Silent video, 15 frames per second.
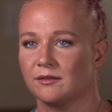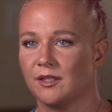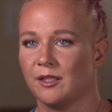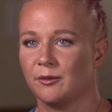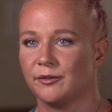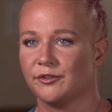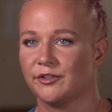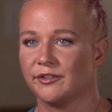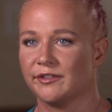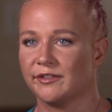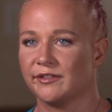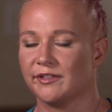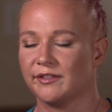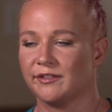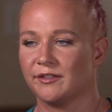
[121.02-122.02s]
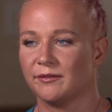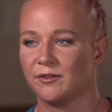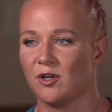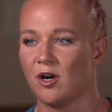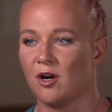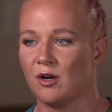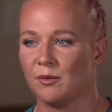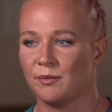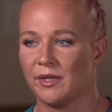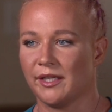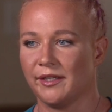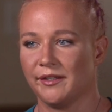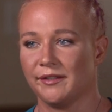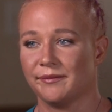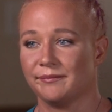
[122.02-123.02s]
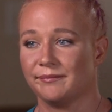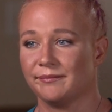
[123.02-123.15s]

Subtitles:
It was just a sense of calm, like,